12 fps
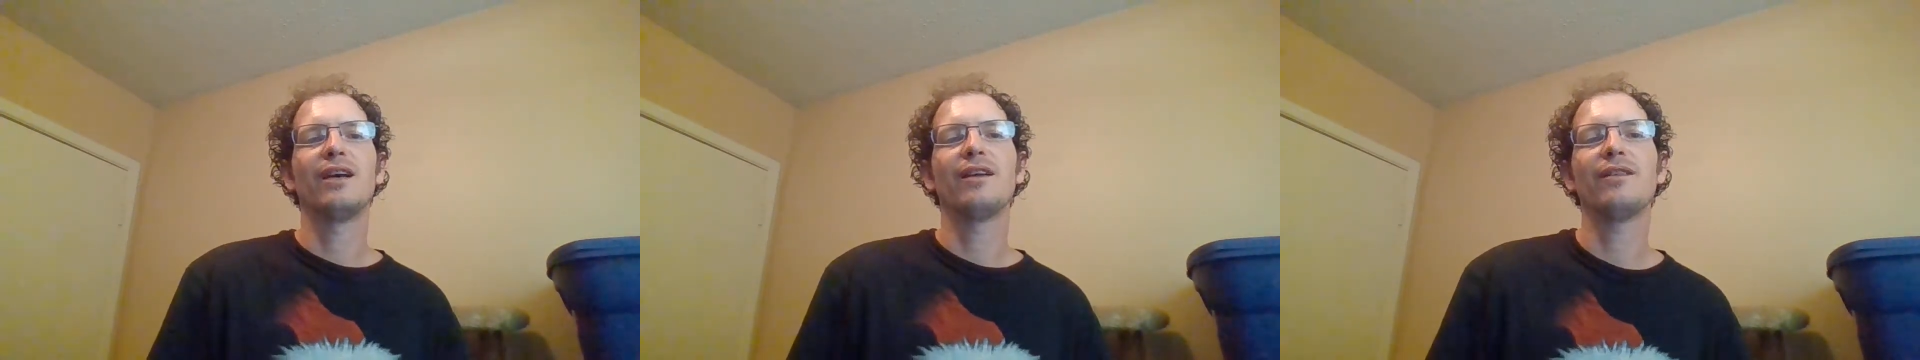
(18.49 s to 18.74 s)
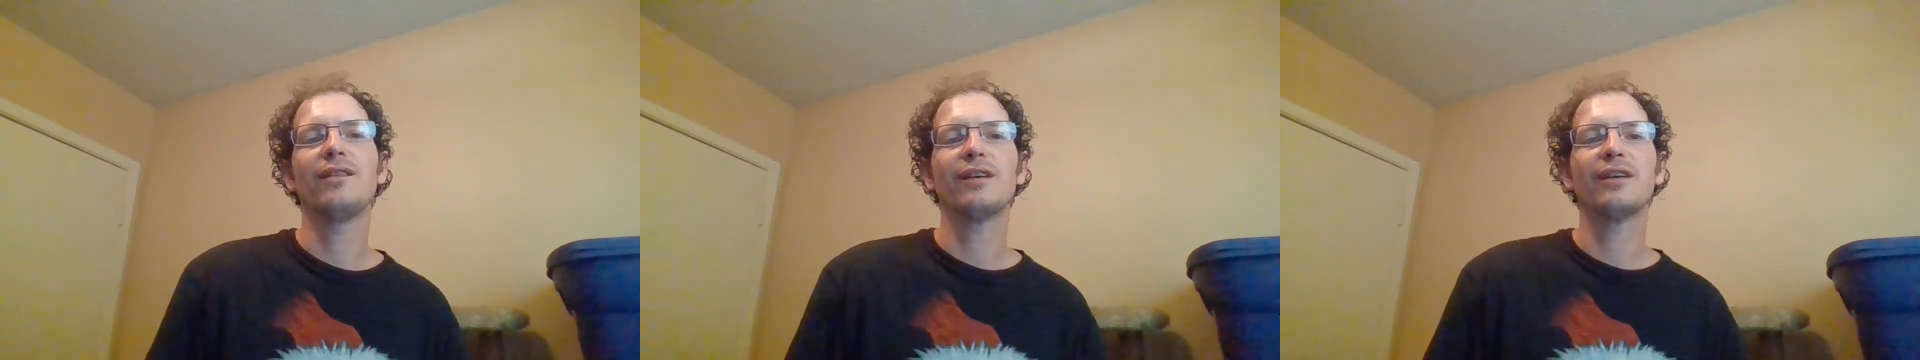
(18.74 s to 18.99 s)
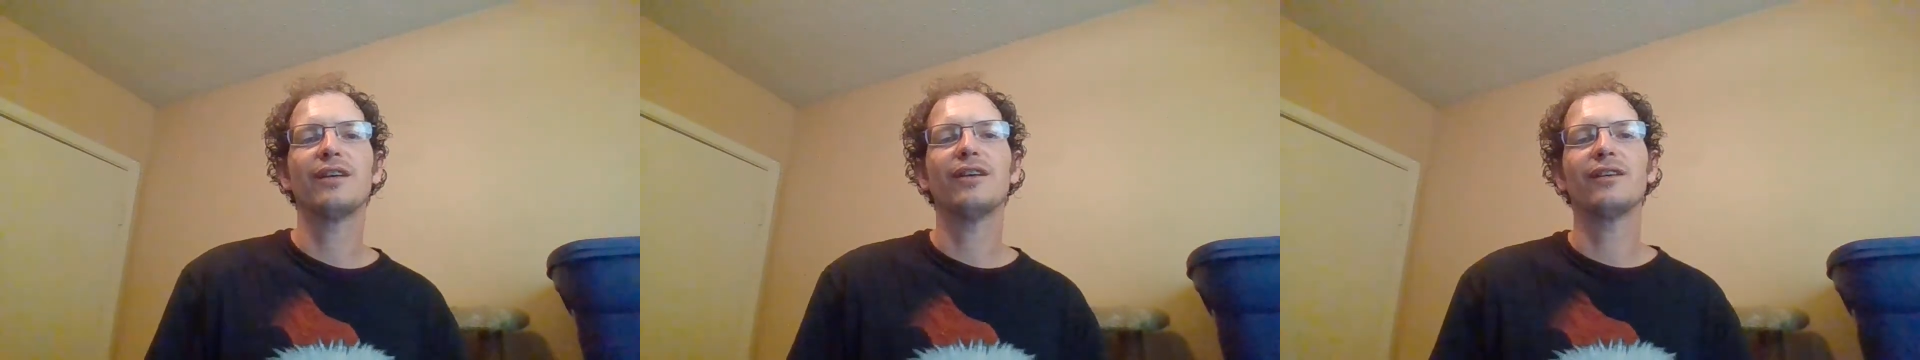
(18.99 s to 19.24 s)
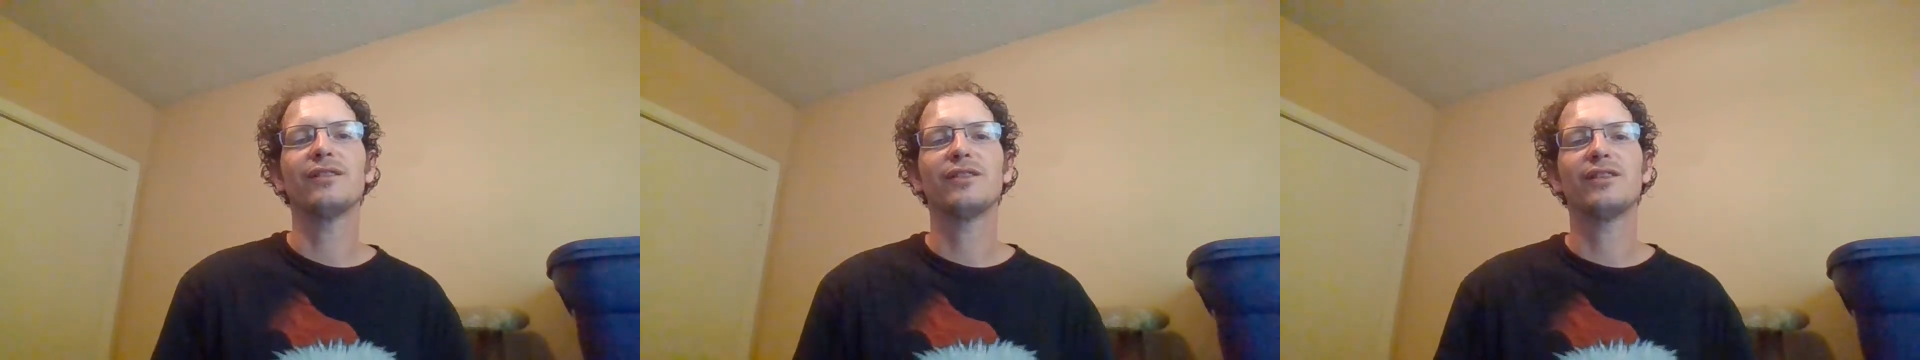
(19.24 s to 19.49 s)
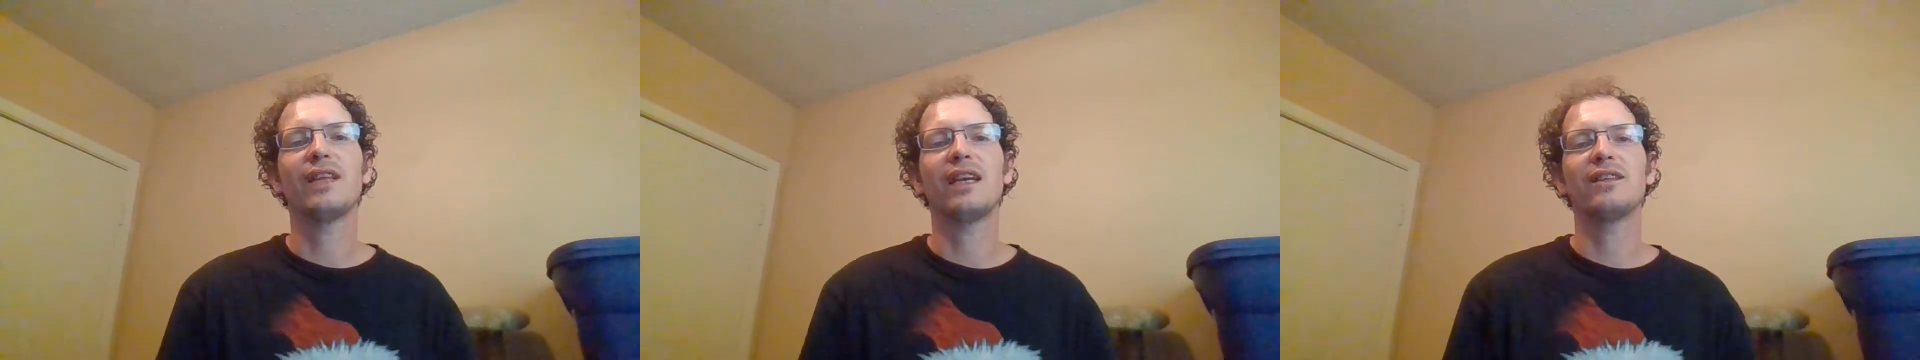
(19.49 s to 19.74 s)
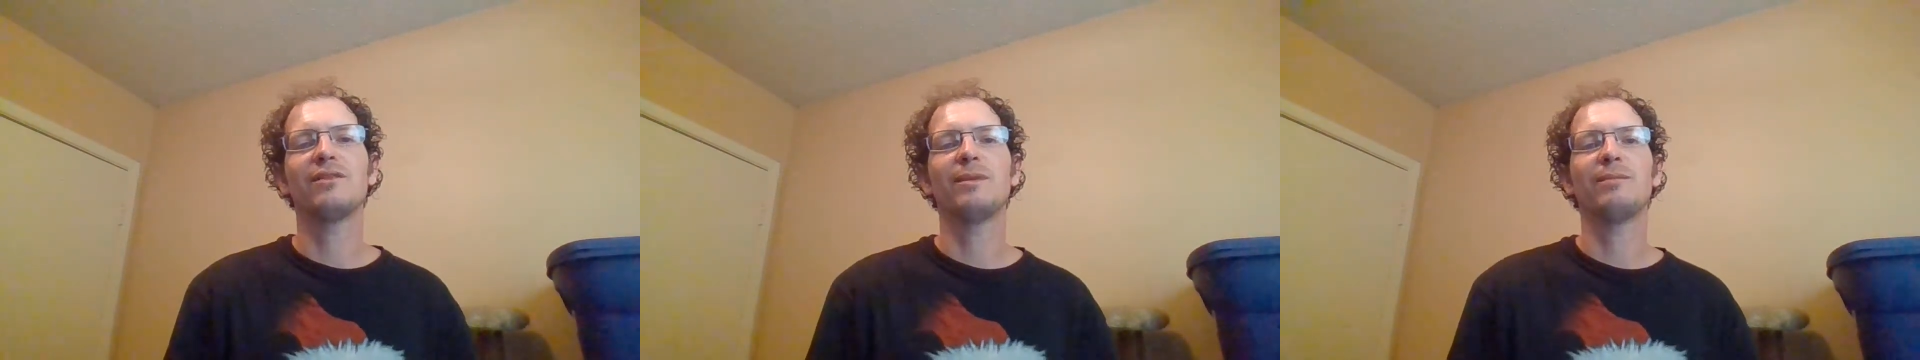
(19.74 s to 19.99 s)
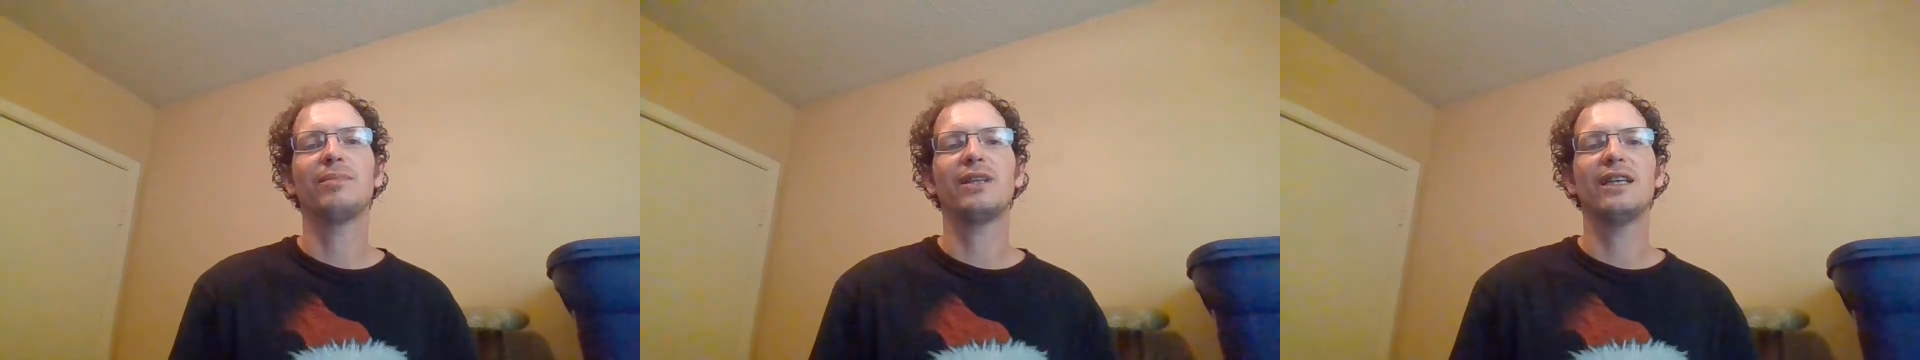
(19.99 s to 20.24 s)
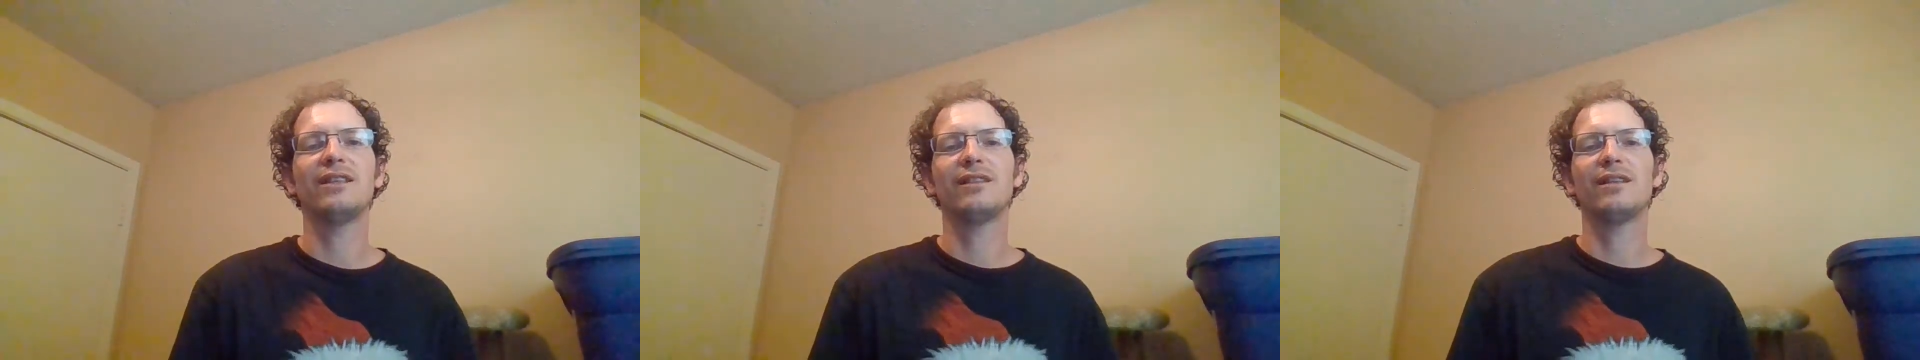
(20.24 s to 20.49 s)
the curse that has been
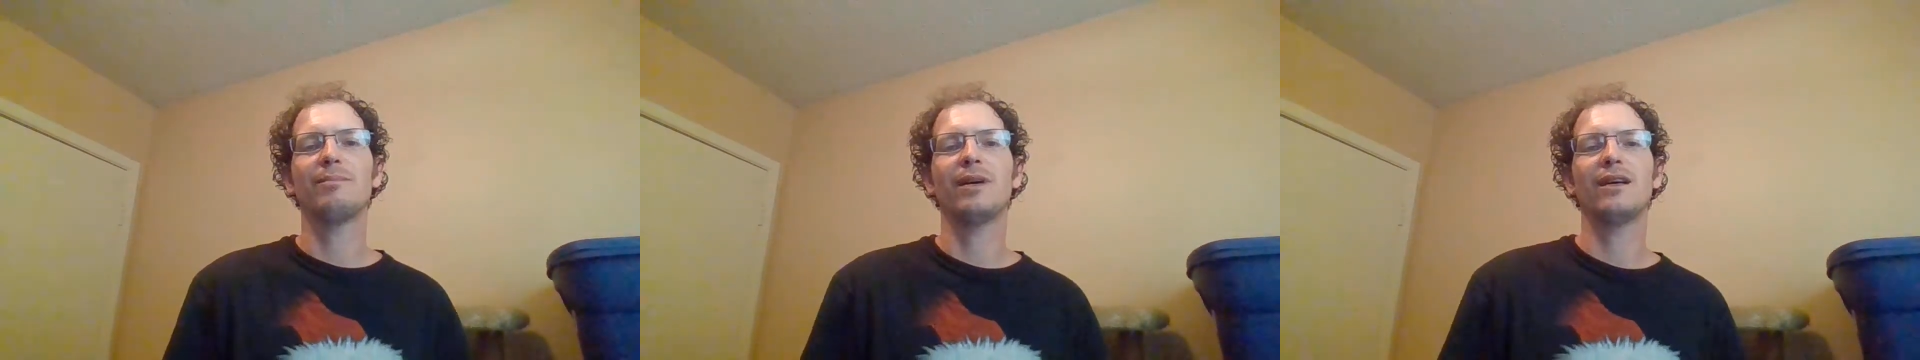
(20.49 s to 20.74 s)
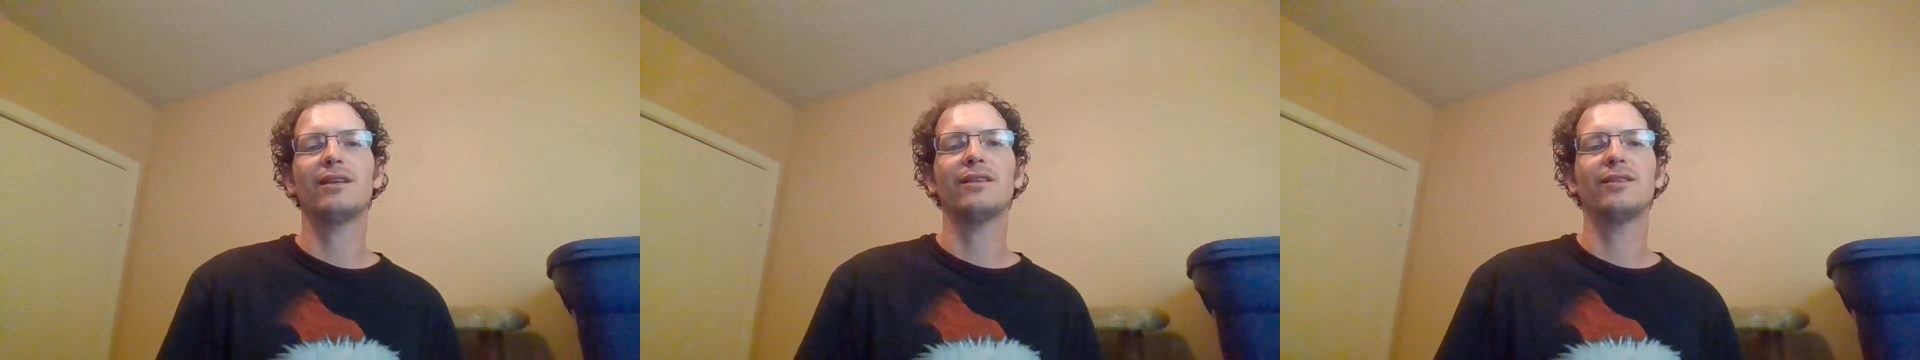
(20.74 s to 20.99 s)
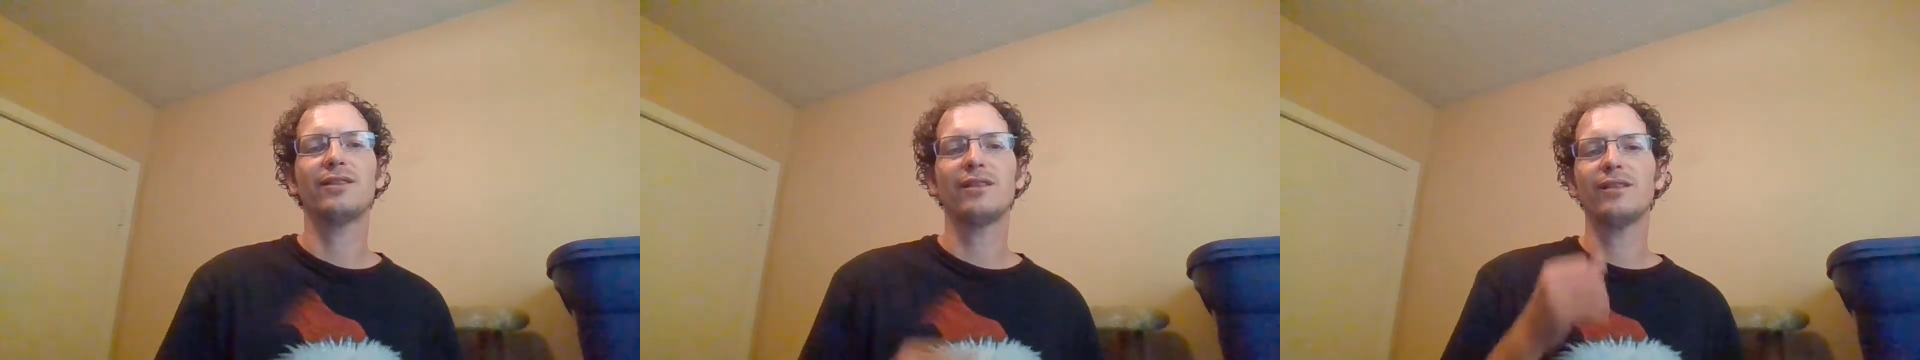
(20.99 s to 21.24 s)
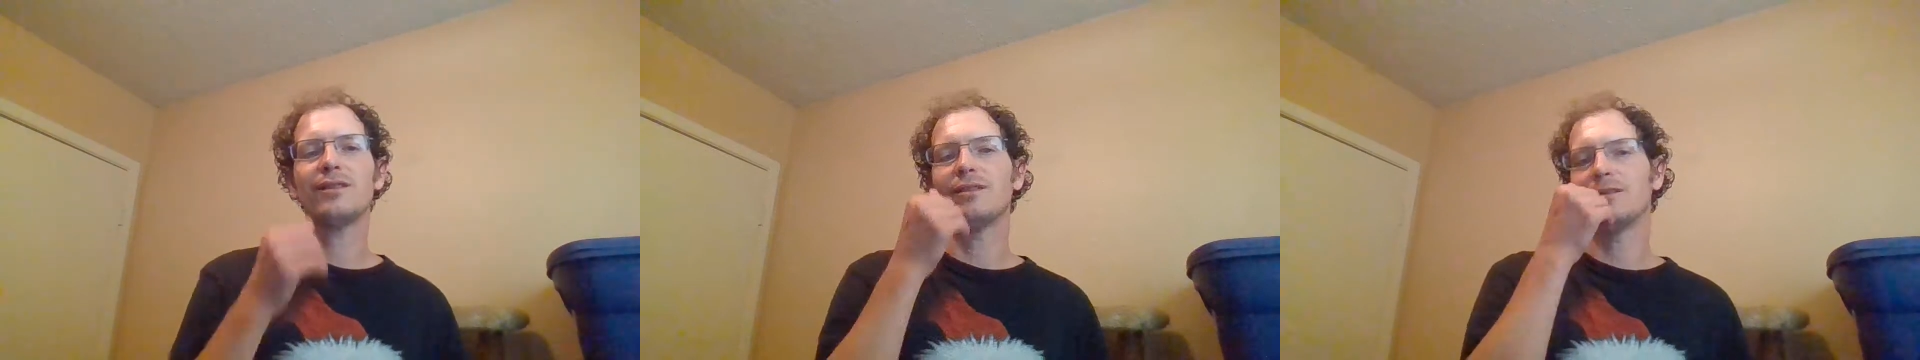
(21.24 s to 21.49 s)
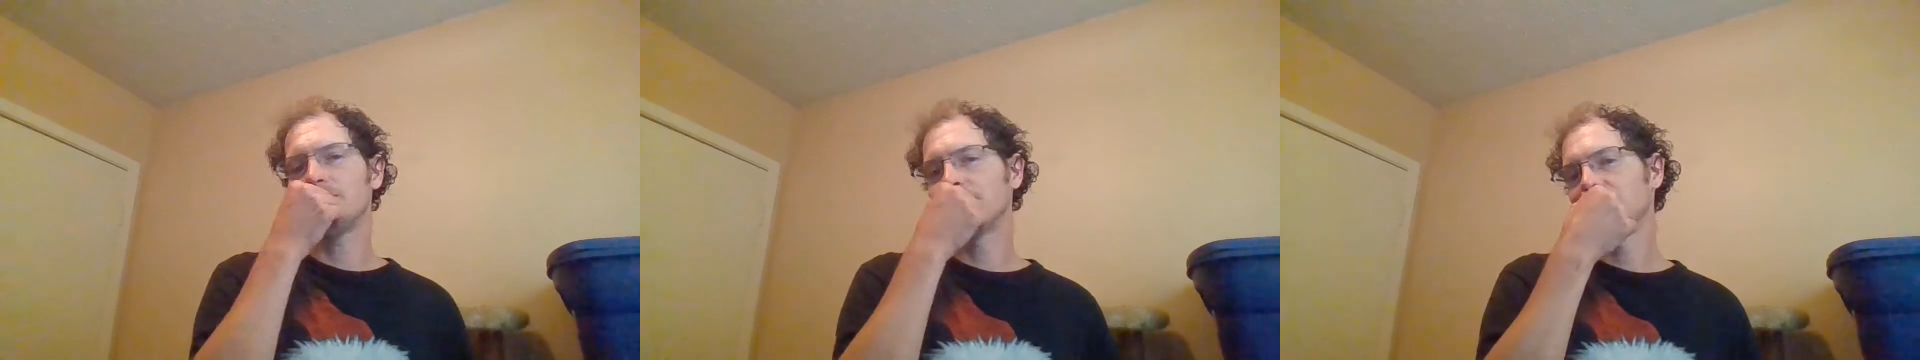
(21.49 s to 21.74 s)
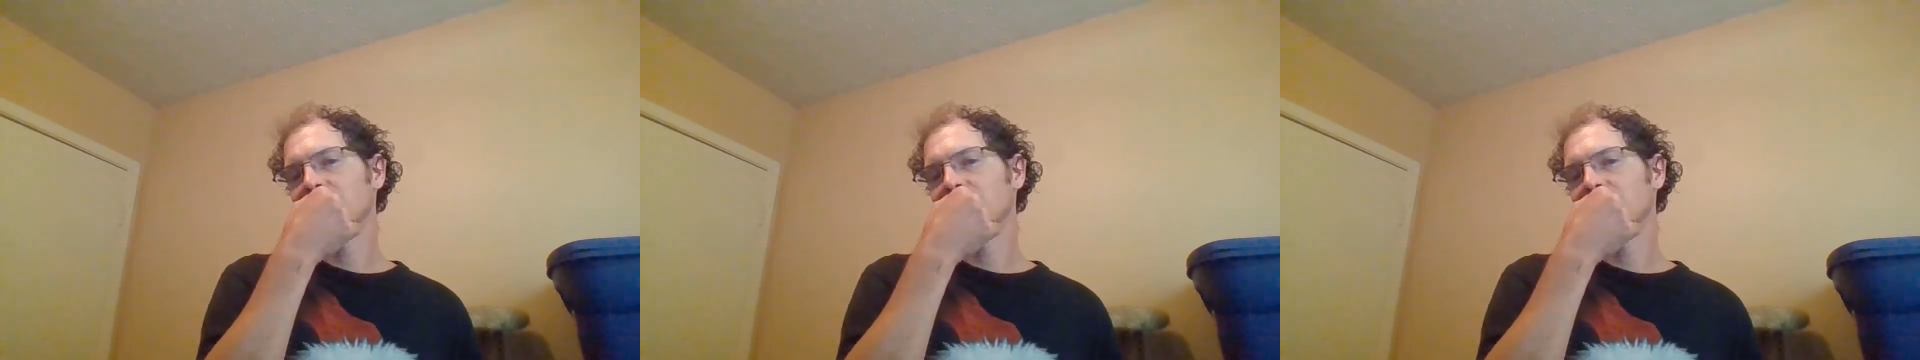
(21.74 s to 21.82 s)
placed upon her soul.